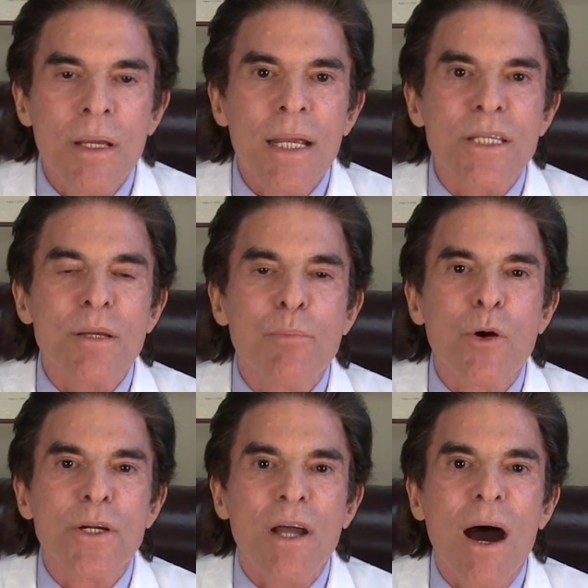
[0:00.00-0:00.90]
It's
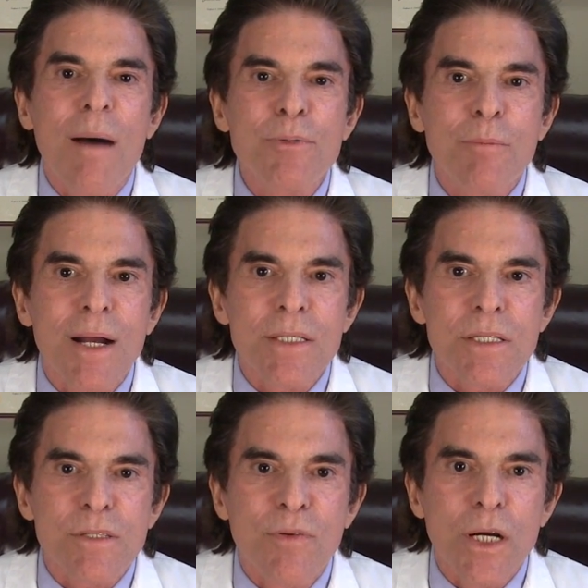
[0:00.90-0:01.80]
important to optimize
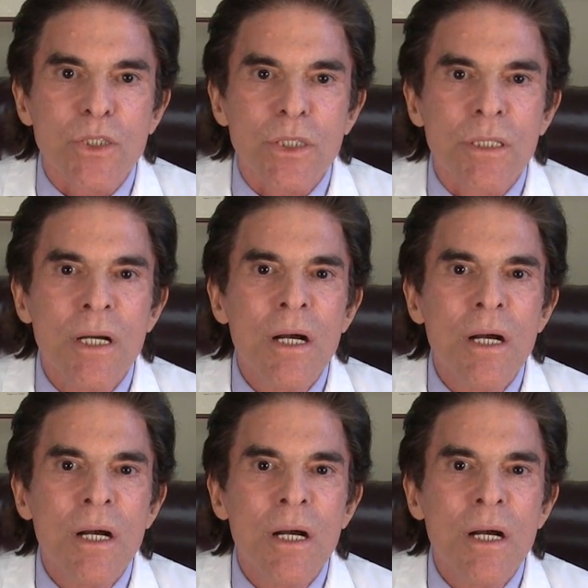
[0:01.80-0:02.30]
this function.